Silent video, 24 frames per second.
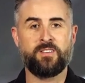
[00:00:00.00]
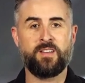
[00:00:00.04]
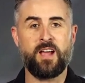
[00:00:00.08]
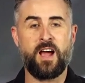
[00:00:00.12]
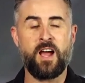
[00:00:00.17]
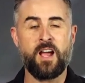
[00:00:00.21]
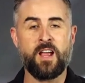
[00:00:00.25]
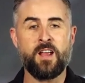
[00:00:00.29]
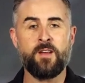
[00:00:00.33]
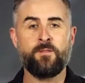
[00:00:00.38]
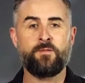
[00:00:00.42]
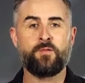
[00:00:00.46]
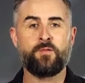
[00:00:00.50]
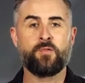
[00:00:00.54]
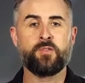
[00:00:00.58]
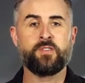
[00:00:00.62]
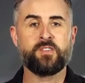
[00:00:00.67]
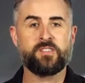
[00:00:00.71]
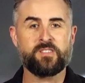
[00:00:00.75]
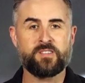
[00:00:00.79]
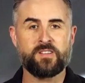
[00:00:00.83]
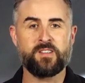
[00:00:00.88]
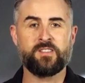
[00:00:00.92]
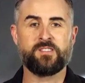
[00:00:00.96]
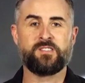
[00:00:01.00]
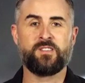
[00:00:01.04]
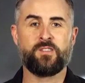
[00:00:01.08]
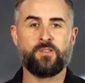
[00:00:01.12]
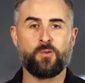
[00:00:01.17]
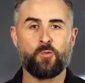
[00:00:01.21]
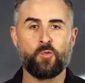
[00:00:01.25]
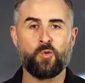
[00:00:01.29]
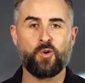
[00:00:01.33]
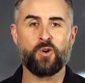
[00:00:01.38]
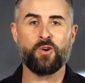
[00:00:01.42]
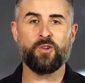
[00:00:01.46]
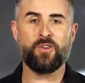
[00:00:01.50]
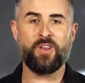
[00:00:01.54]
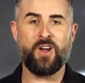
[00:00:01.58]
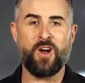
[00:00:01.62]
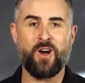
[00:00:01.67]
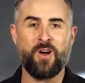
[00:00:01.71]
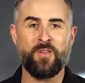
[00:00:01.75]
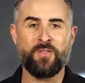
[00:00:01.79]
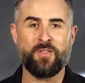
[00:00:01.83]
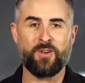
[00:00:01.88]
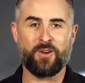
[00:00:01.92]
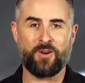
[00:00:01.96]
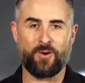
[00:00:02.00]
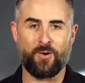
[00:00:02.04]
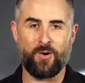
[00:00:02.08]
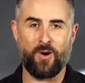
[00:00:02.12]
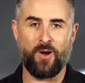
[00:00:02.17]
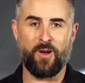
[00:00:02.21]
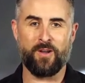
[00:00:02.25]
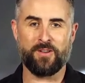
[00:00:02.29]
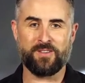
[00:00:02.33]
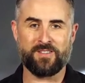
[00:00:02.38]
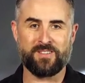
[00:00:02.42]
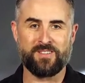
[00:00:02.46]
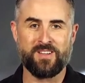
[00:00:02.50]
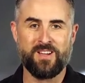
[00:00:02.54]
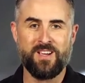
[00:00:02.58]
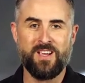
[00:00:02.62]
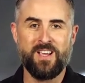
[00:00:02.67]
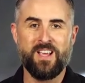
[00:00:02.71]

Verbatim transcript: dying for the sins of the world on the cross,